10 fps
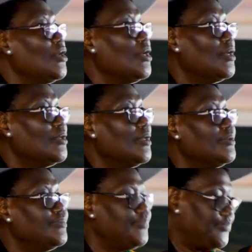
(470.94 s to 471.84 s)
starting with the
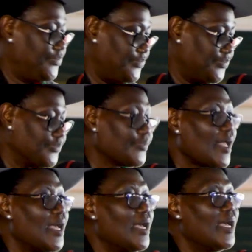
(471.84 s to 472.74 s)
Dean,
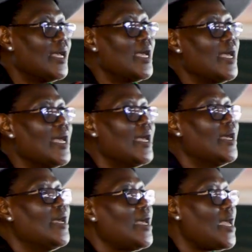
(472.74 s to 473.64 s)
Faculty of Law,
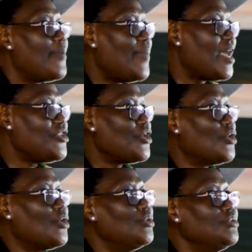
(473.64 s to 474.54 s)

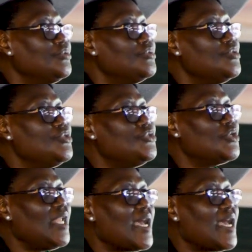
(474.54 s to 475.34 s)
Dr. Ruth Aura.